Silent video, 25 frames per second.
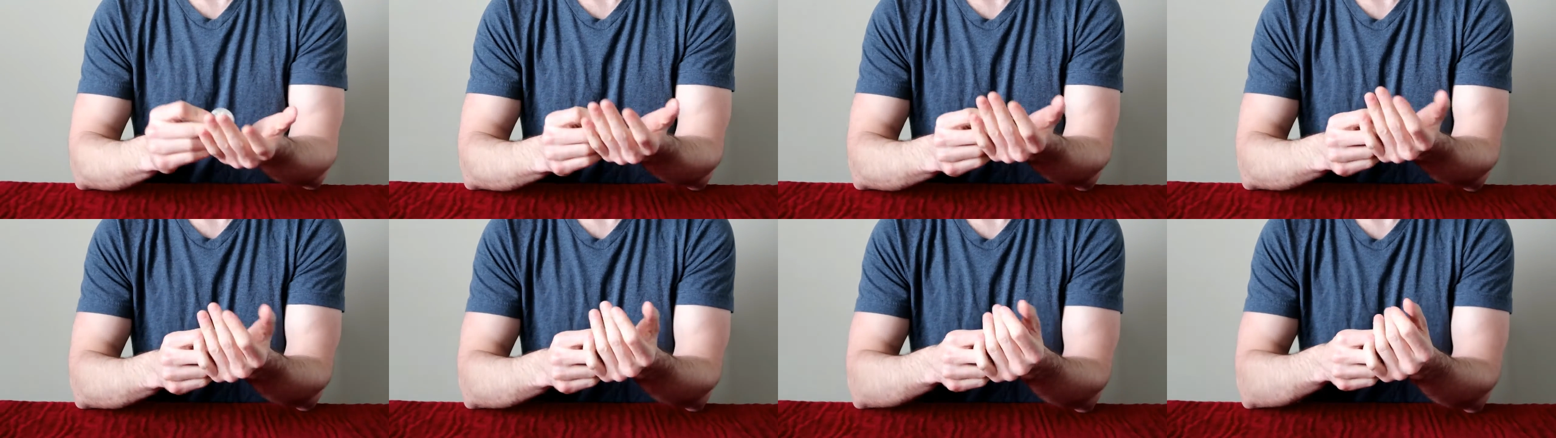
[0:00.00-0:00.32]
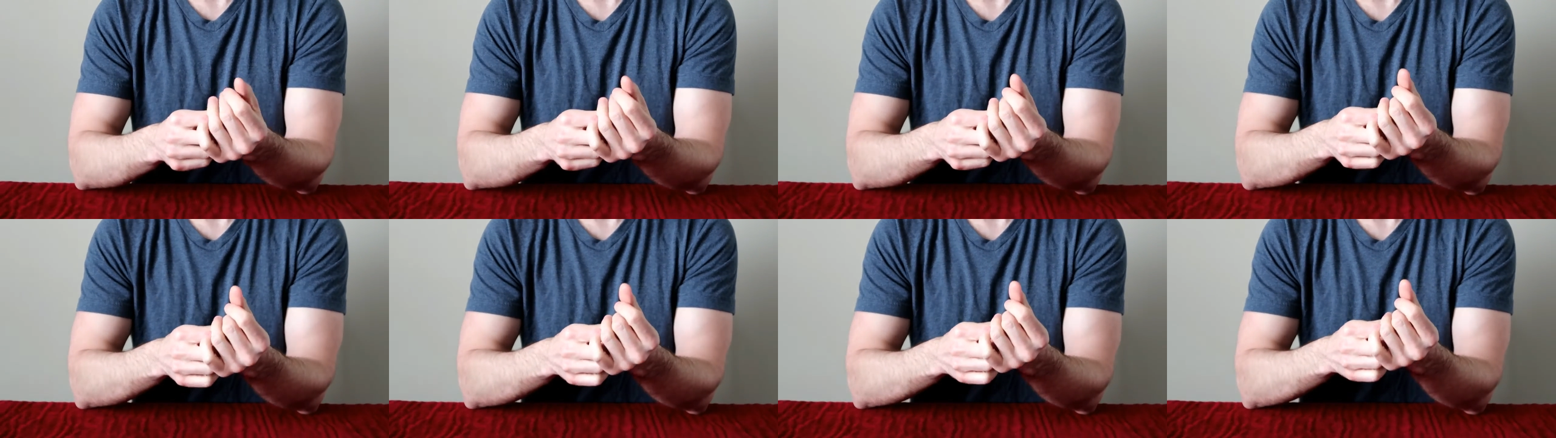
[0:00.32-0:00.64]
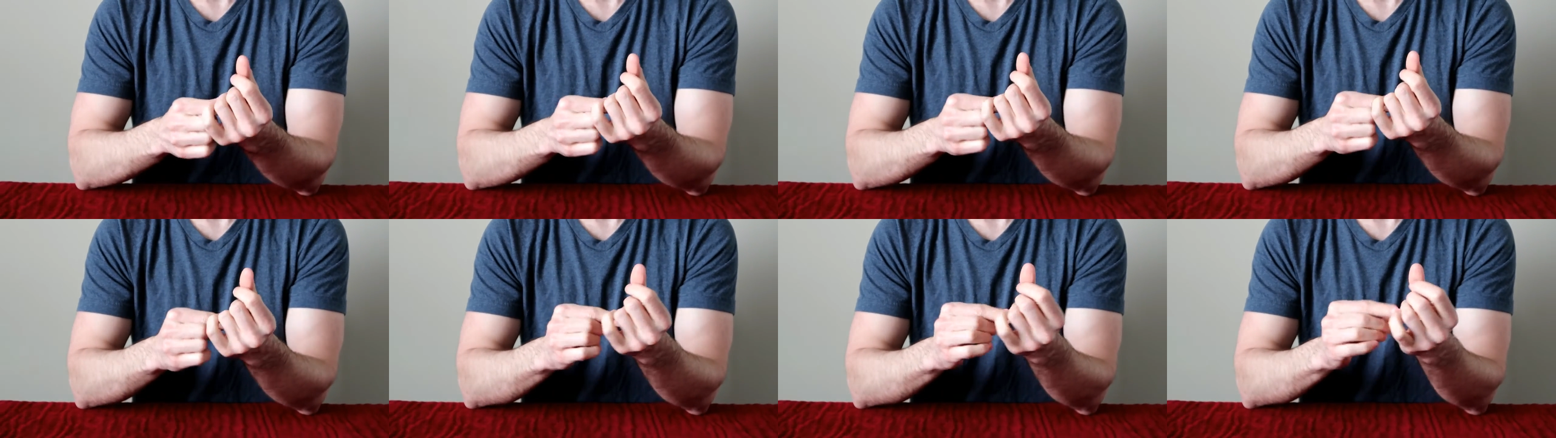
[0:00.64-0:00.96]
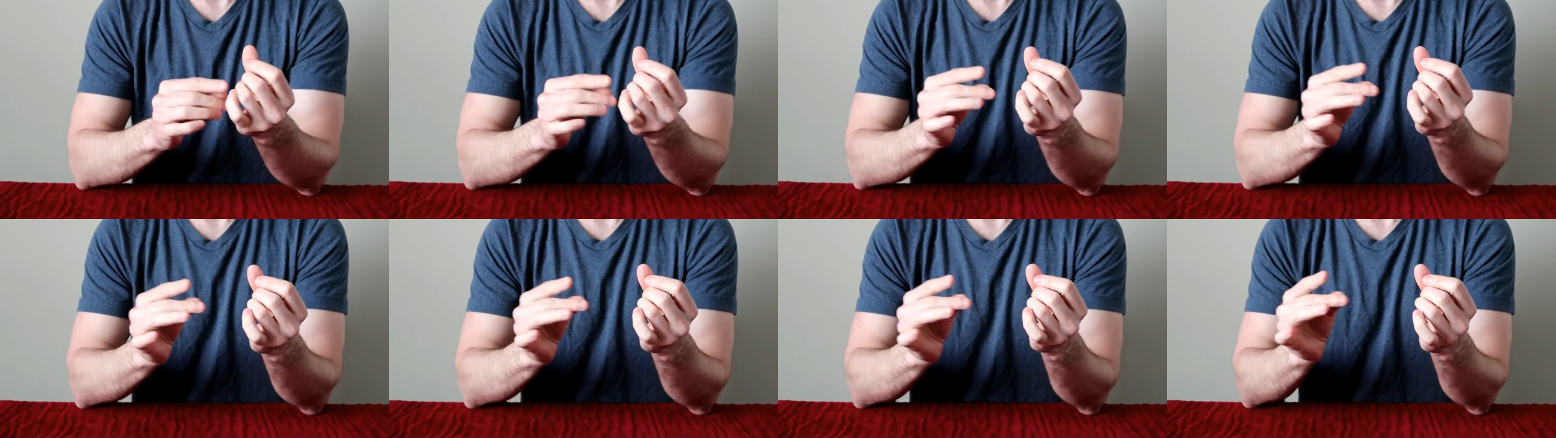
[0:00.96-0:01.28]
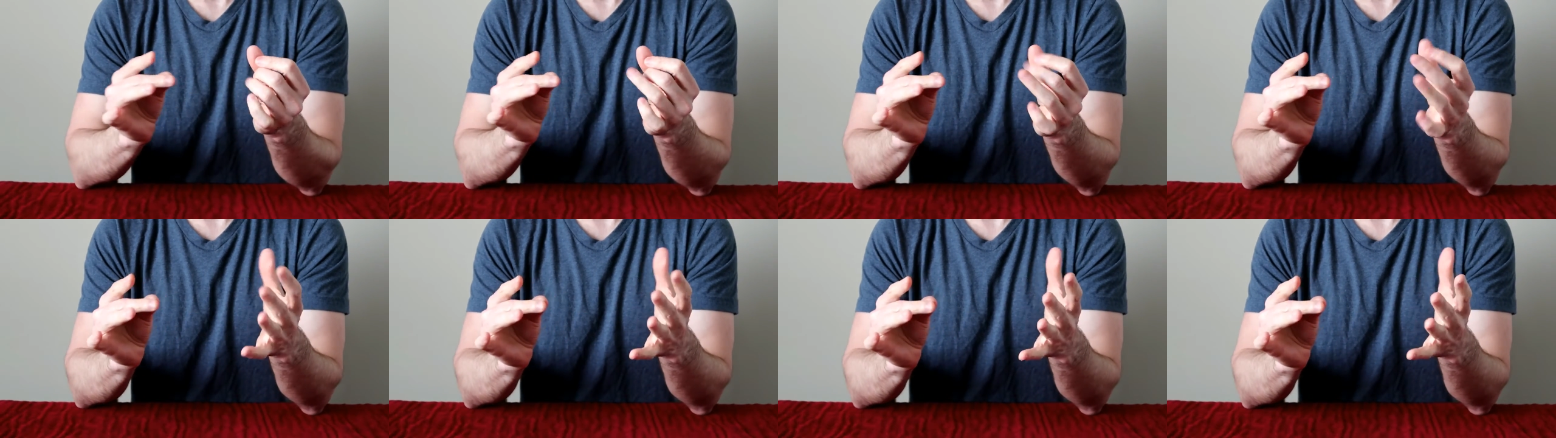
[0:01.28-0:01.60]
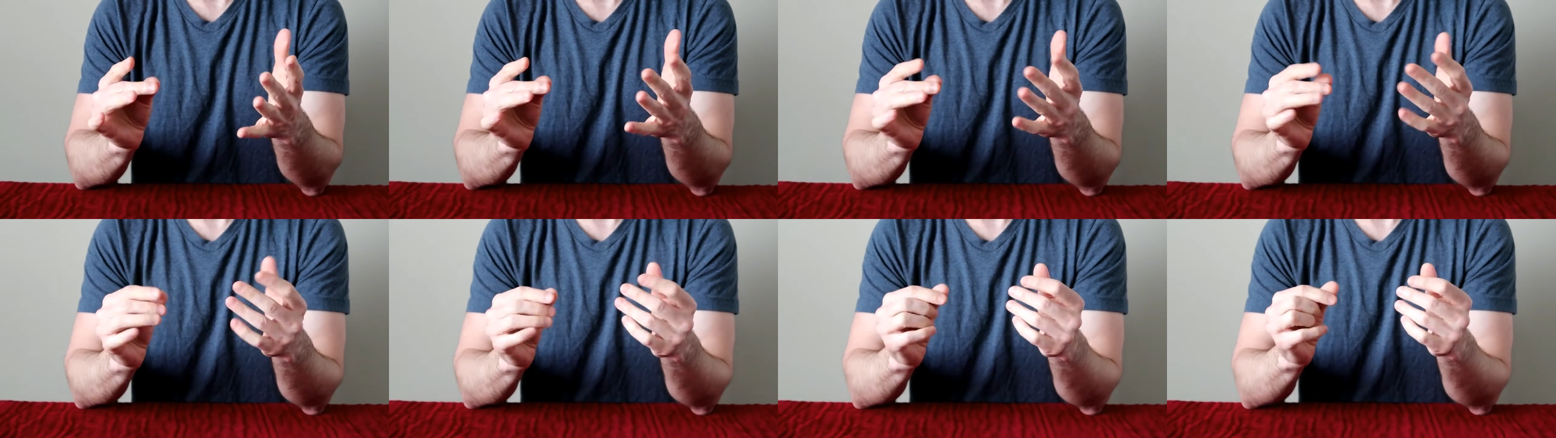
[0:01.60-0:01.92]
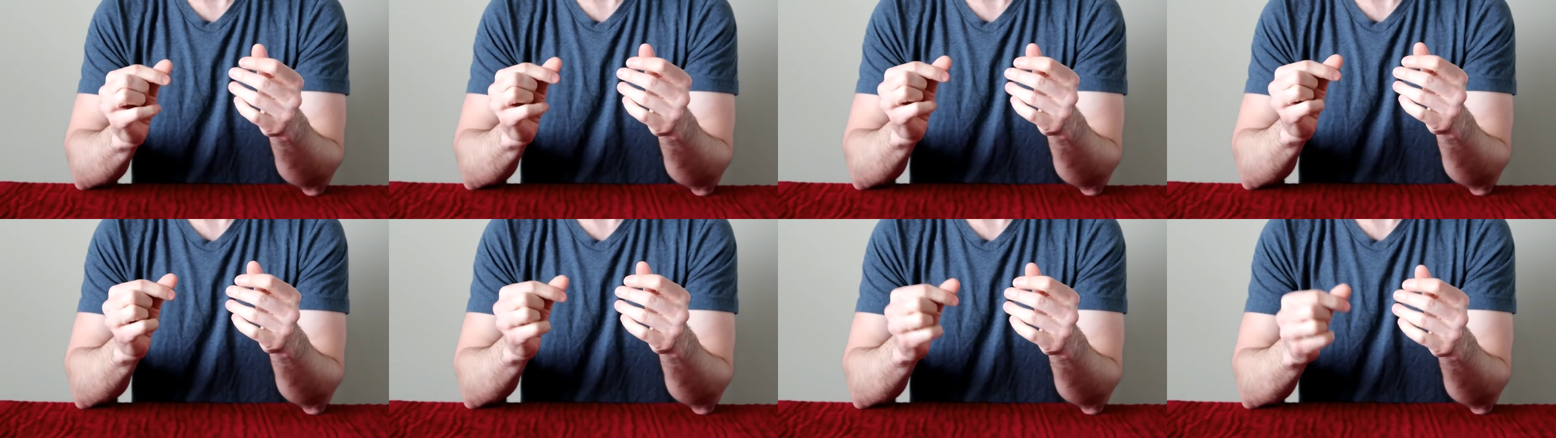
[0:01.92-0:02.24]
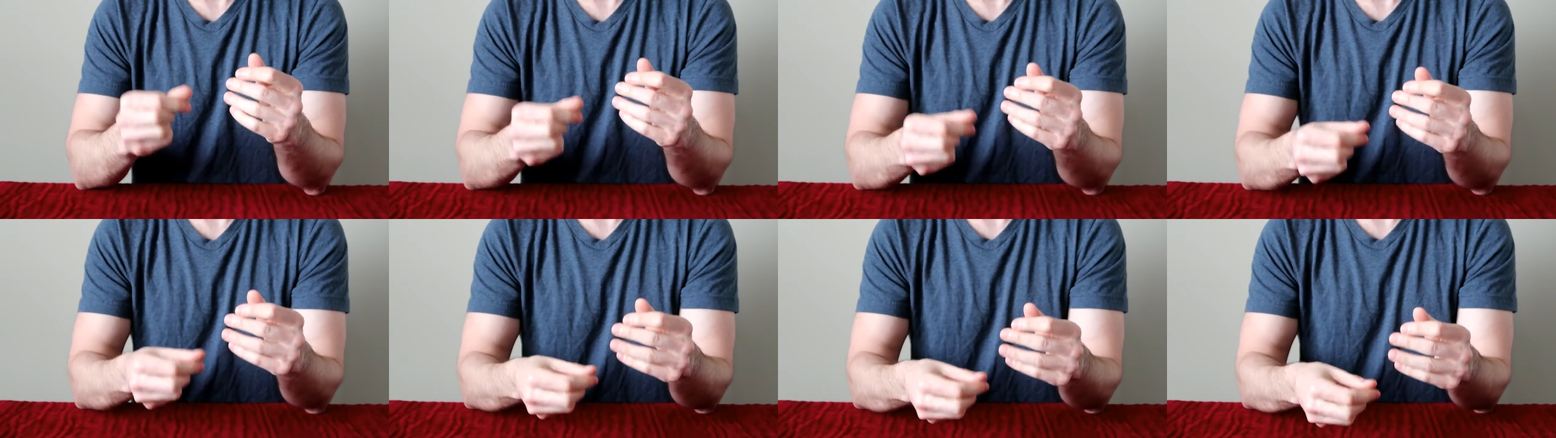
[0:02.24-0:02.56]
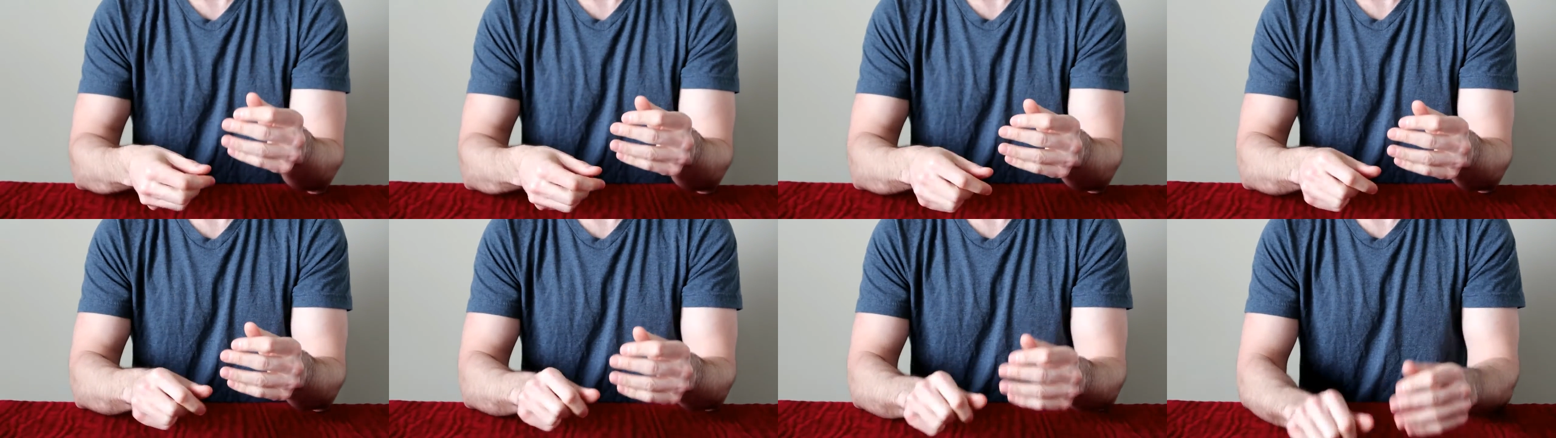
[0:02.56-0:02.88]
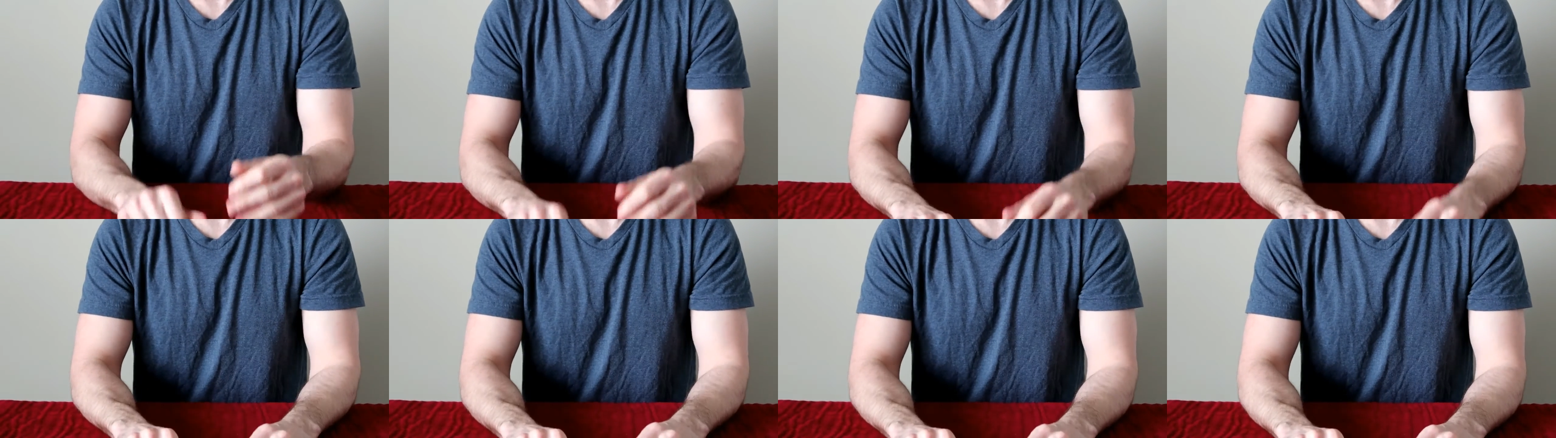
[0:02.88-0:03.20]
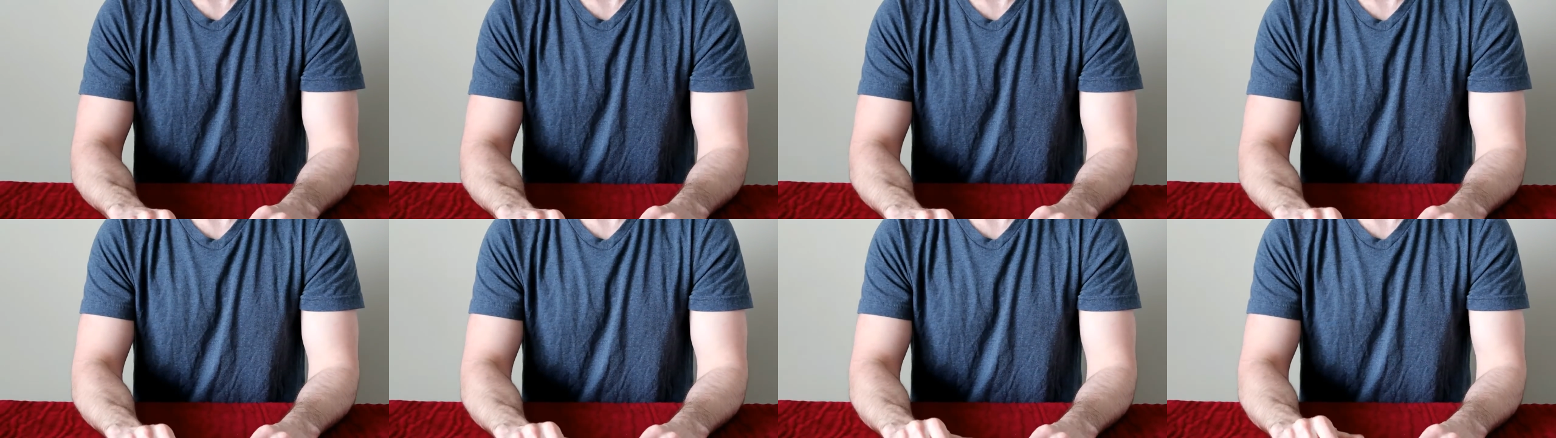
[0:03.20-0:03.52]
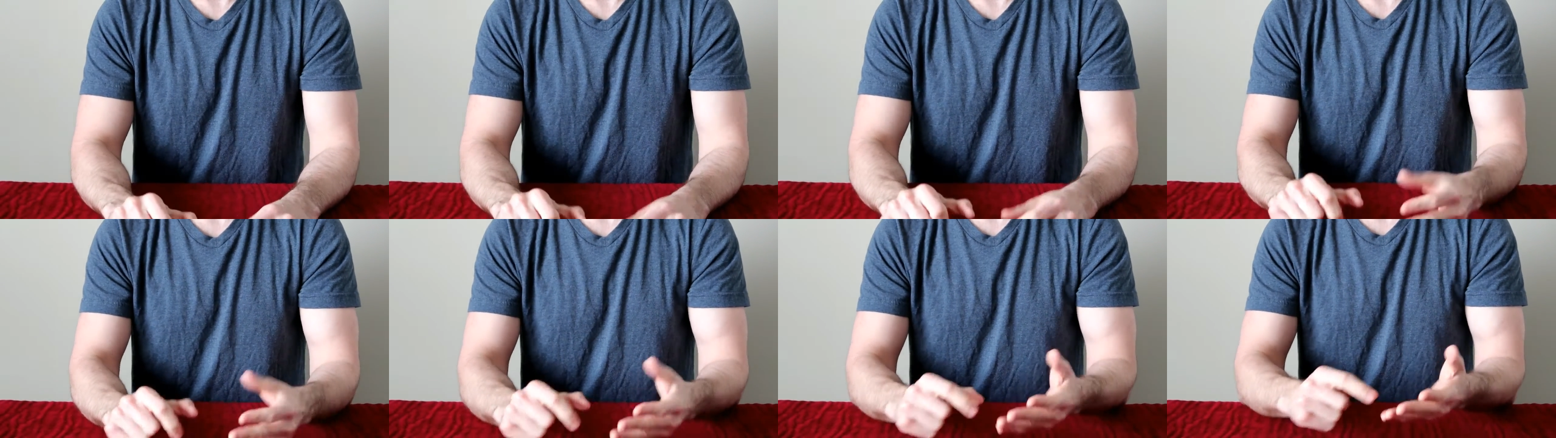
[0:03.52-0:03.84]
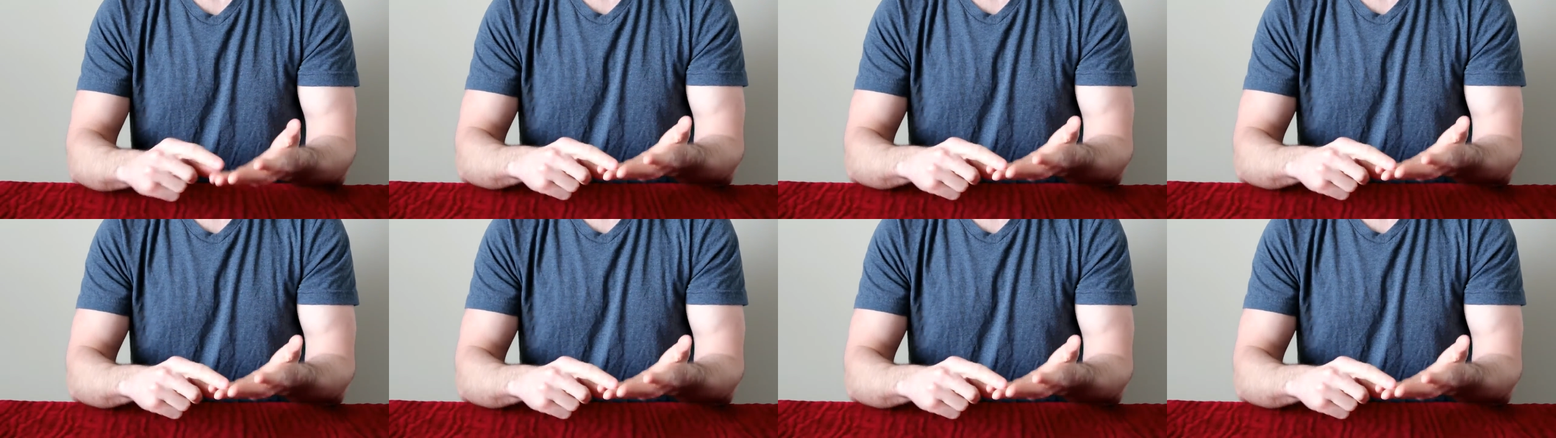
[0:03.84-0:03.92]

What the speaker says: No face is visible, so there are no lips to read.